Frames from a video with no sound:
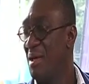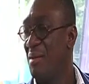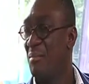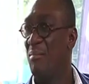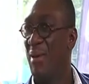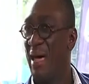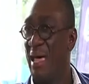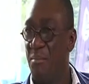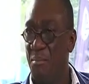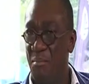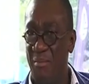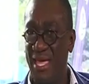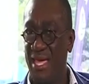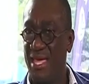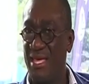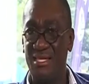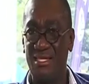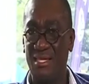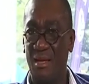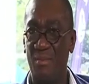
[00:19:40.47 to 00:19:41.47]
by
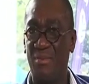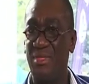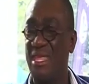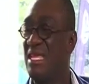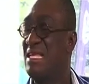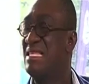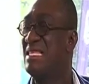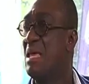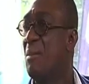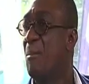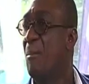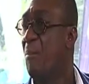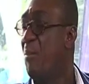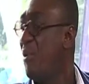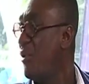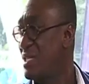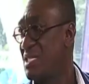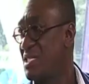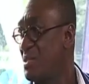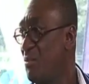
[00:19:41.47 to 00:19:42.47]
making some things
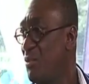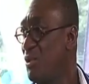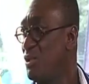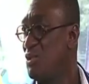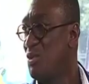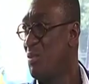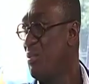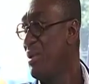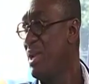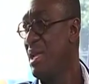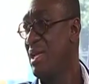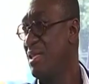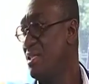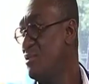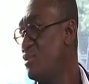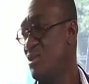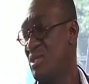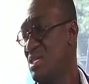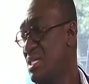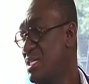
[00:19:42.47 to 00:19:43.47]
impossible to bring
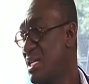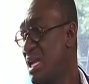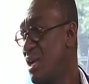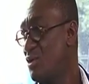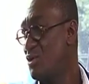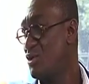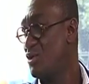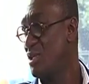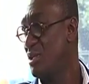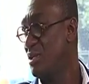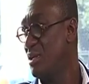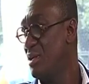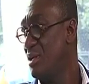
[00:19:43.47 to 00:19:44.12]
into this country.